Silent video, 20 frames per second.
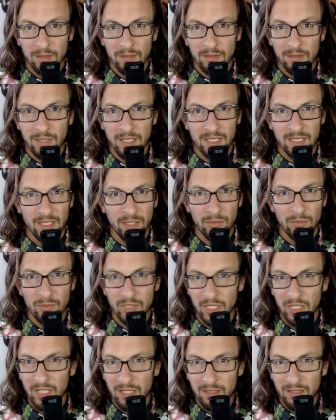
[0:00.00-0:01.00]
they see you
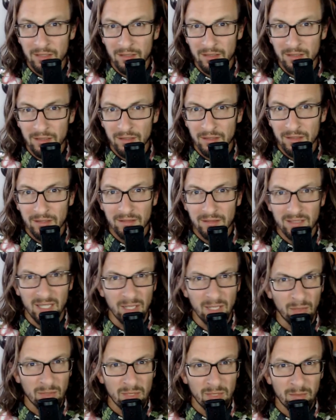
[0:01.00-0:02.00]
cheat they
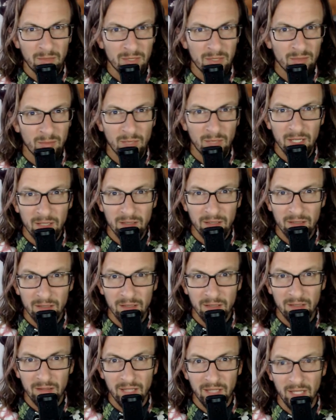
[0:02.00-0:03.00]
know something's weird
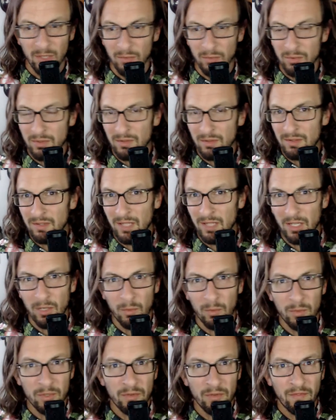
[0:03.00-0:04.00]
they know they know
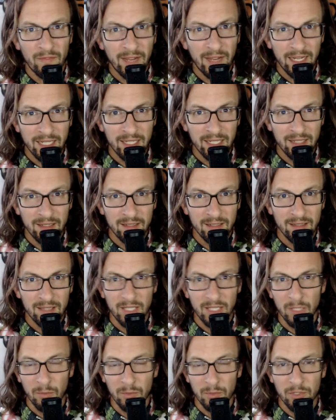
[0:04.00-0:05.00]
when you're fighting
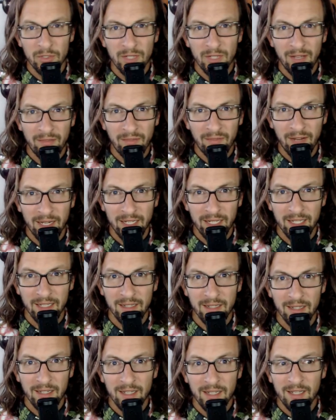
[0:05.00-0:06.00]
they know when you're not
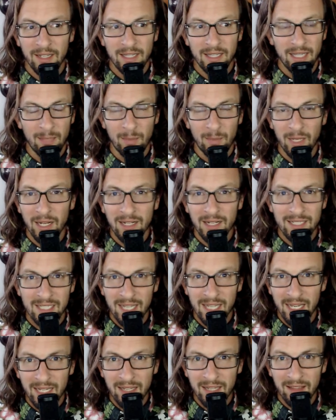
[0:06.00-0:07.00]
fighting they may not
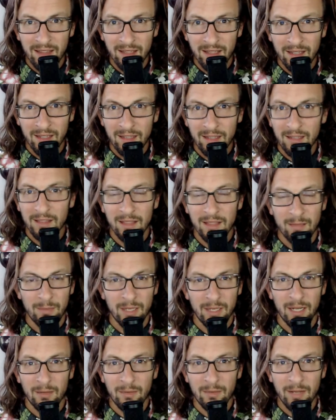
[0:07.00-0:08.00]
say anything, they
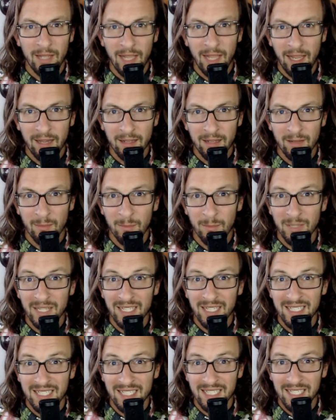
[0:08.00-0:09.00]
may not react, but
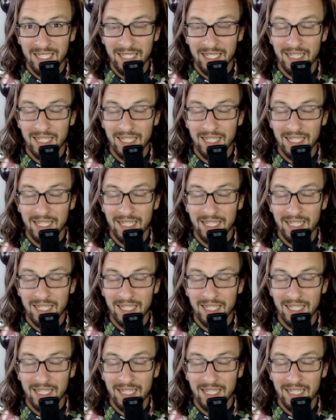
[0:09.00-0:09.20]
they see it